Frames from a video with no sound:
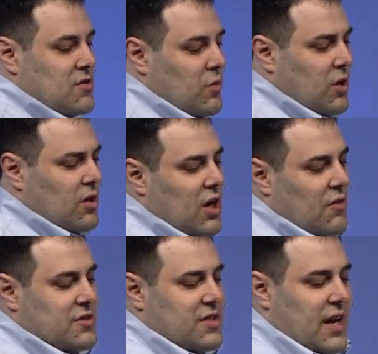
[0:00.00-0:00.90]
So what I'll
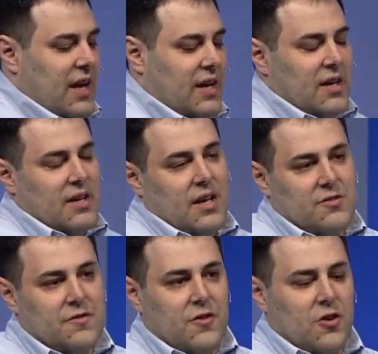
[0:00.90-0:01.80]
cover today
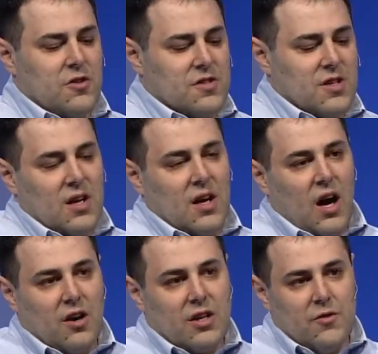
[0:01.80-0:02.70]
is first,
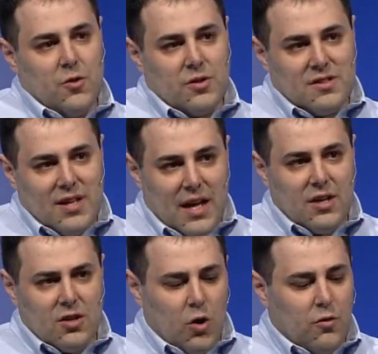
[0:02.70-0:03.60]
I'll give you a
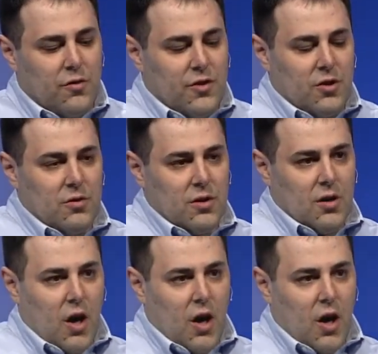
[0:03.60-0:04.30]
technical overview